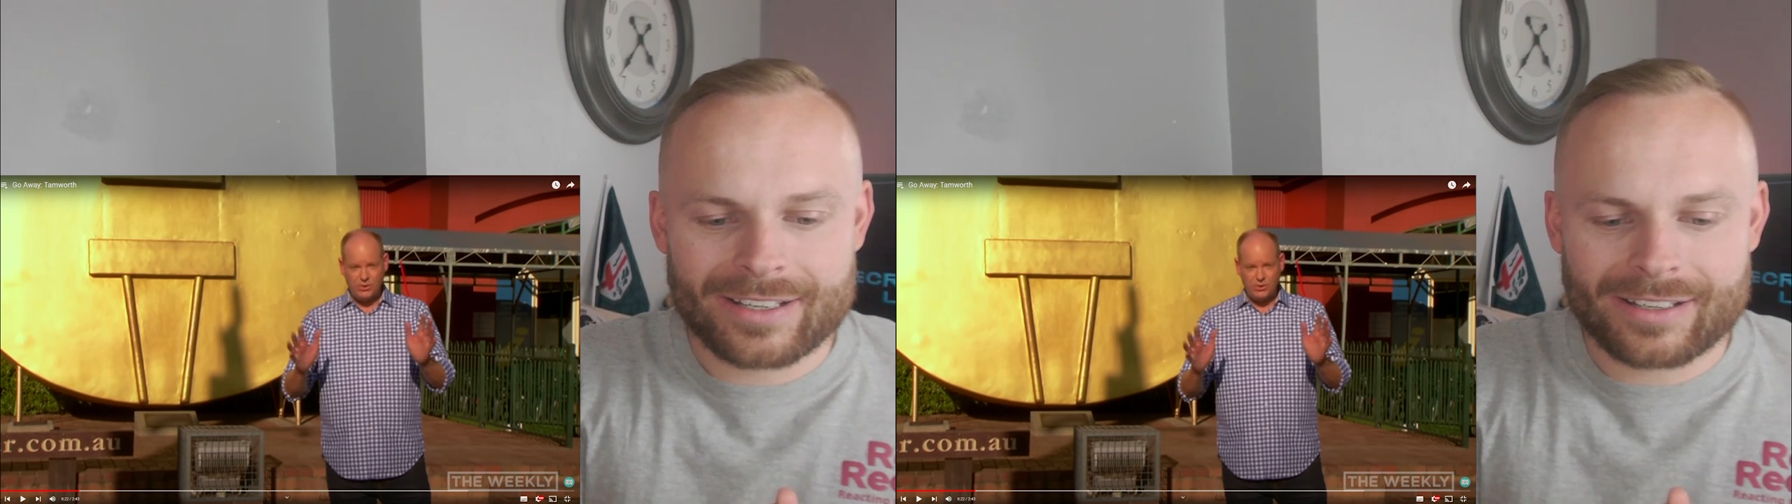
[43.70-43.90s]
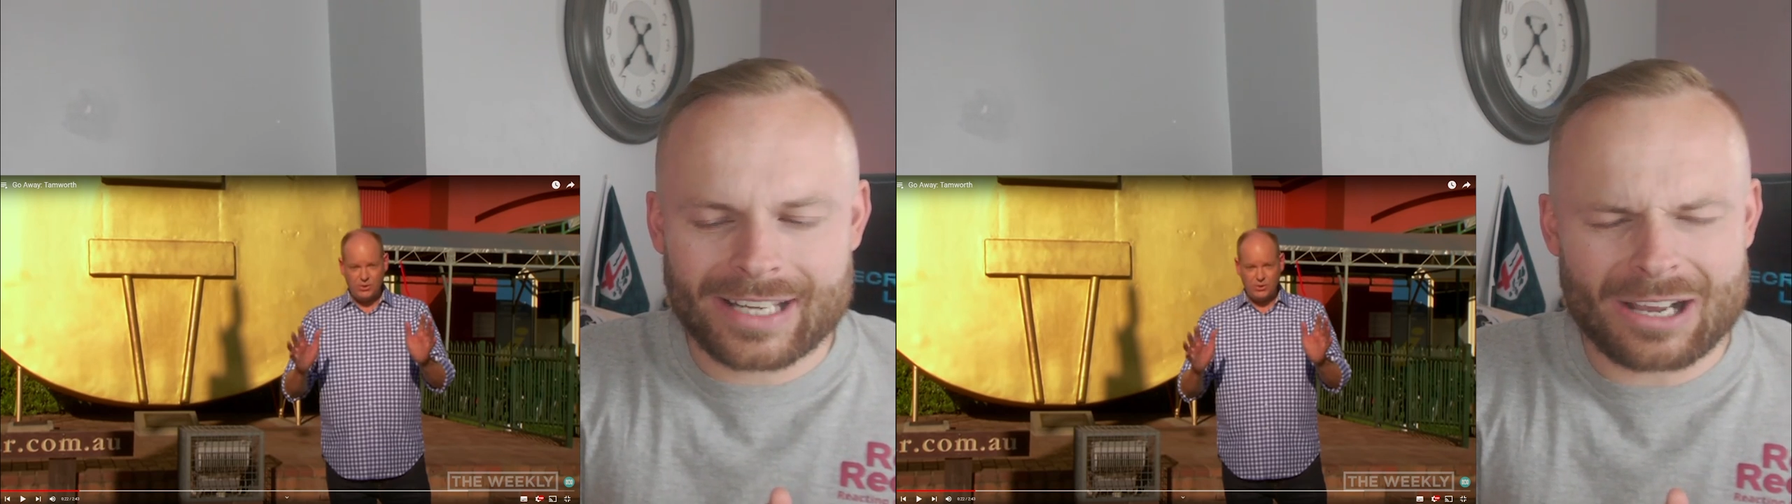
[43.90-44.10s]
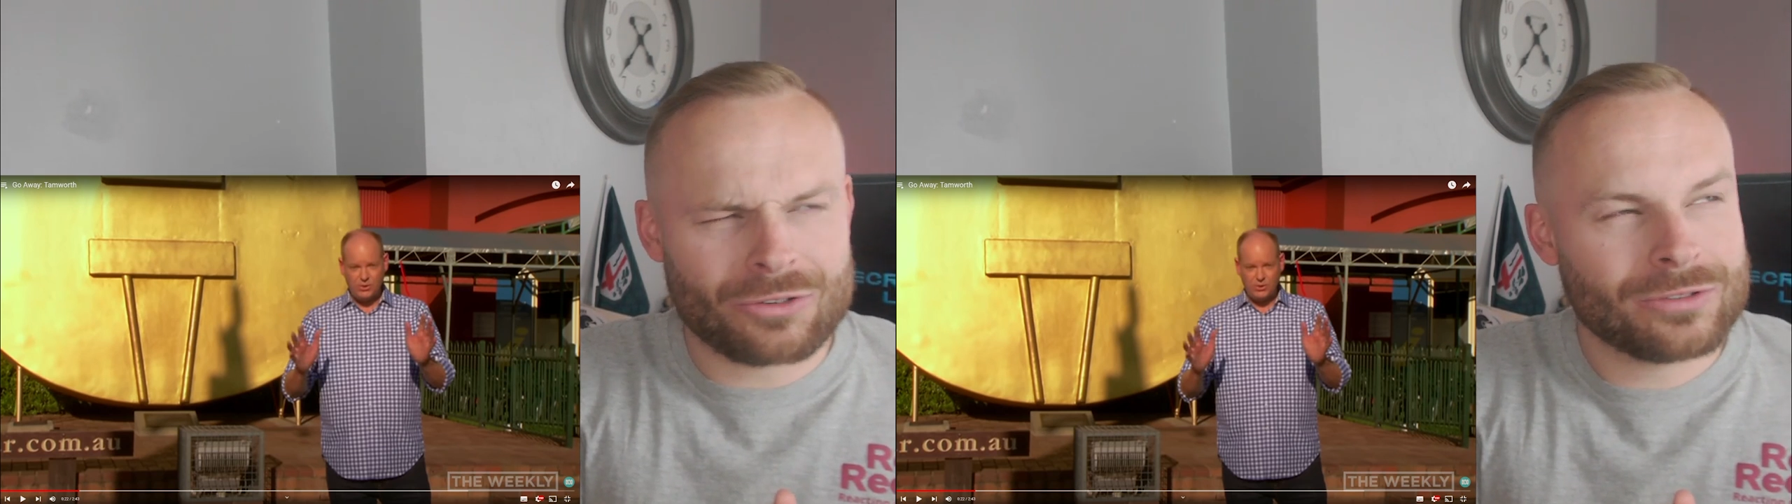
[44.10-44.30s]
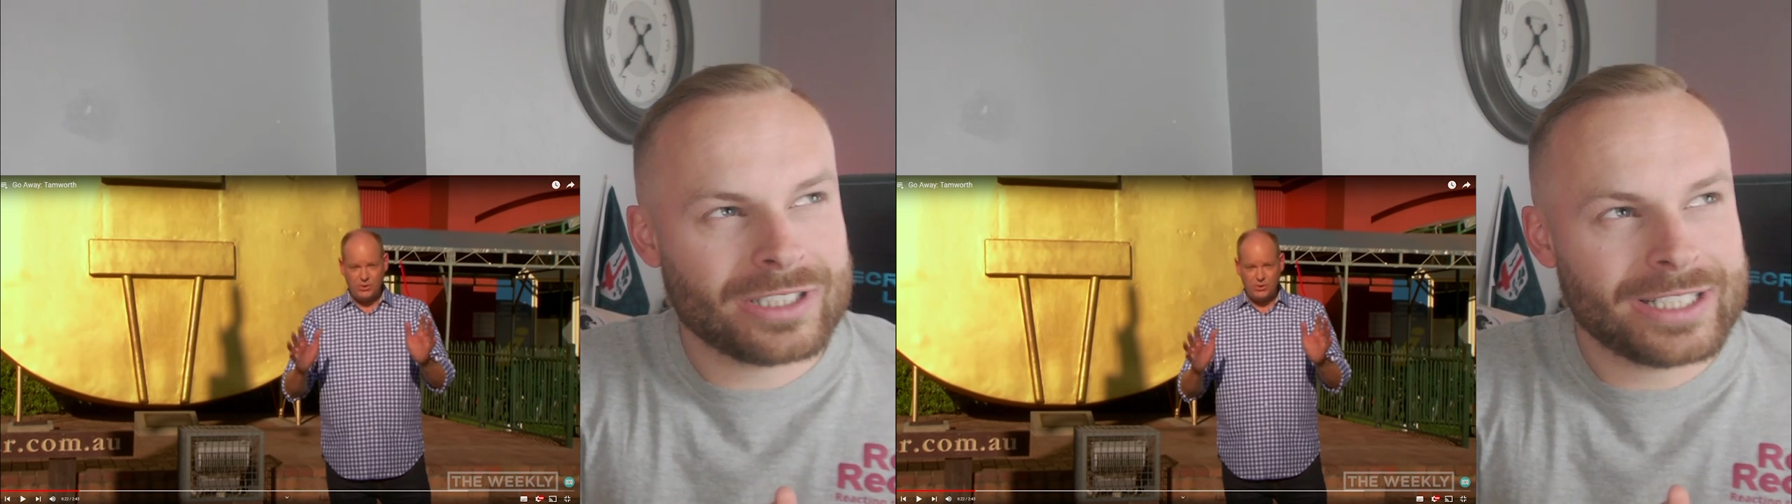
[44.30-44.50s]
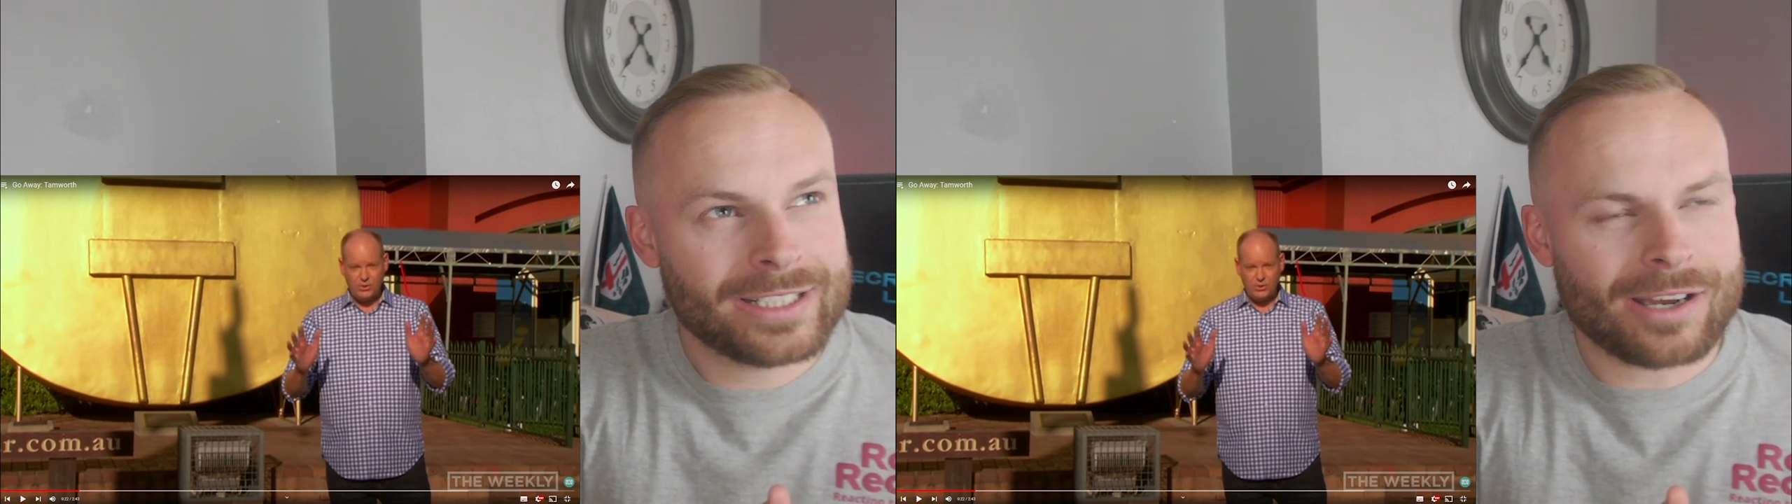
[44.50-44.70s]

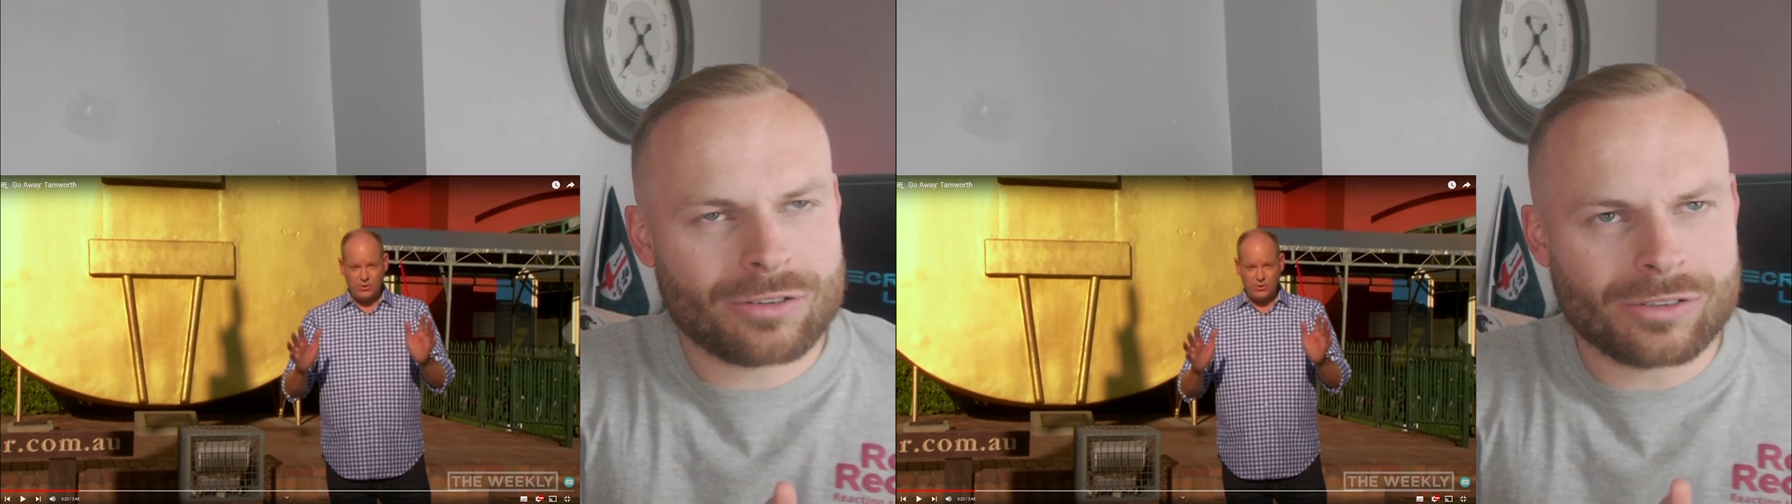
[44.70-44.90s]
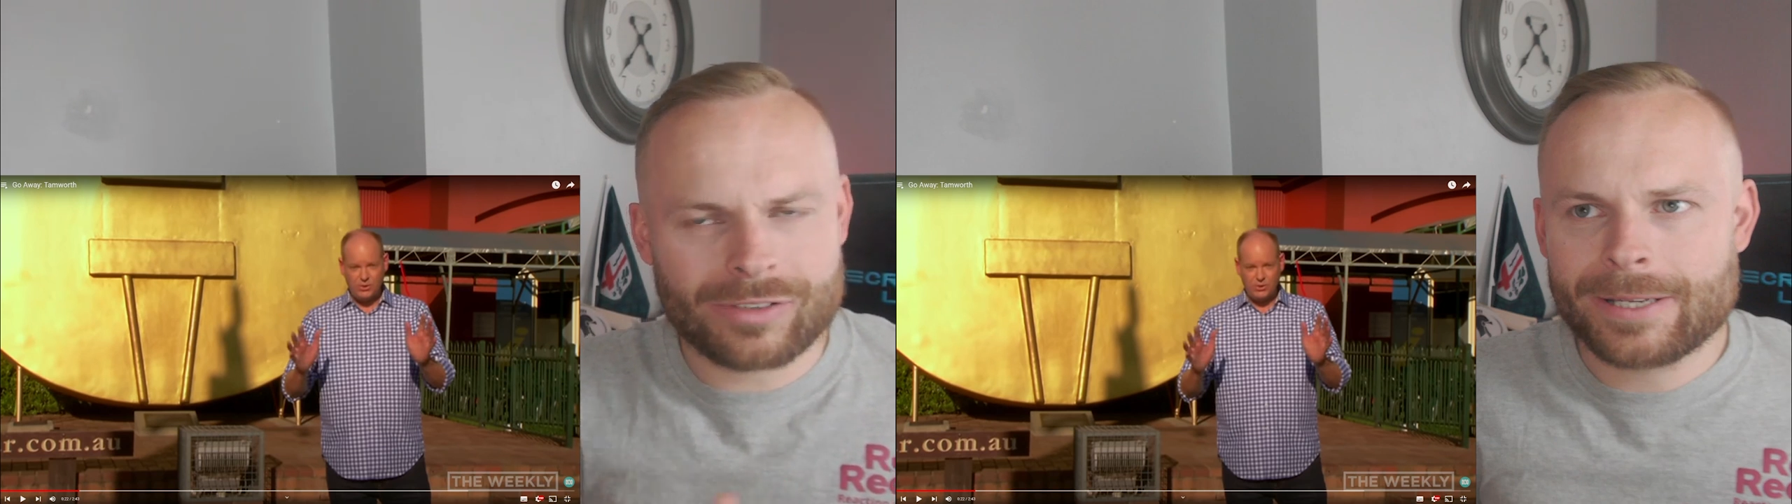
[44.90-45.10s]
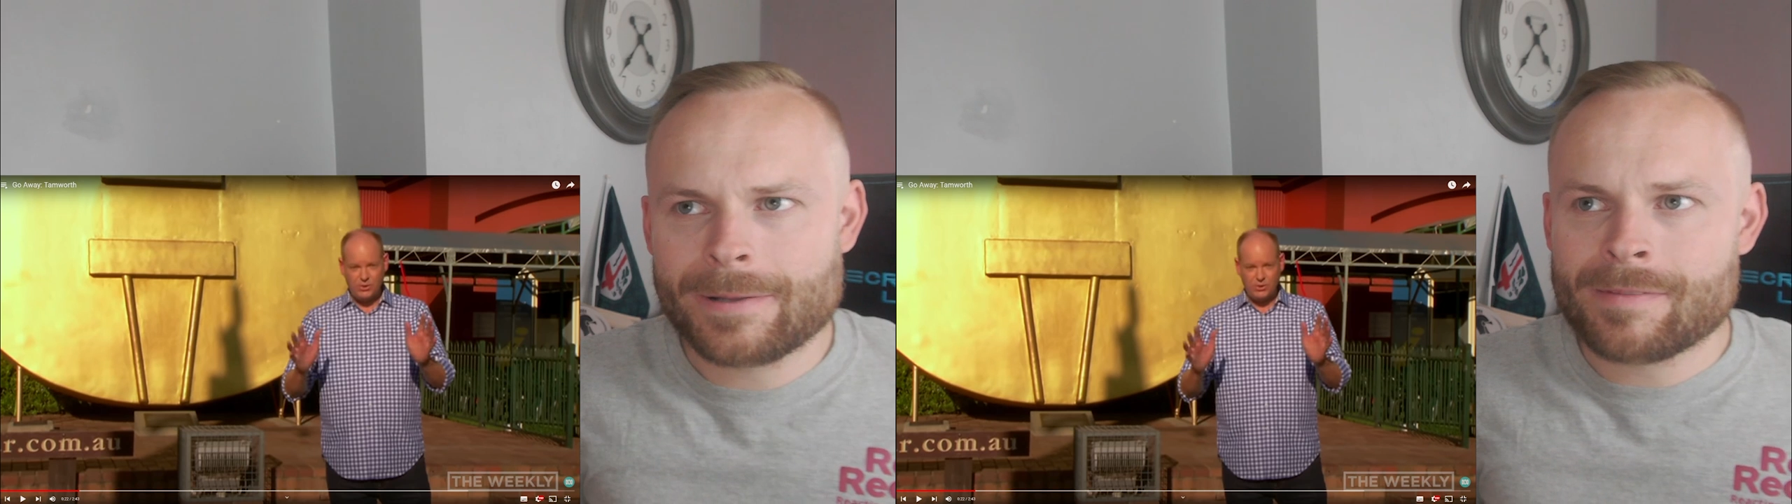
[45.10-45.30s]
Kalgoorlie, Kalgoorlie,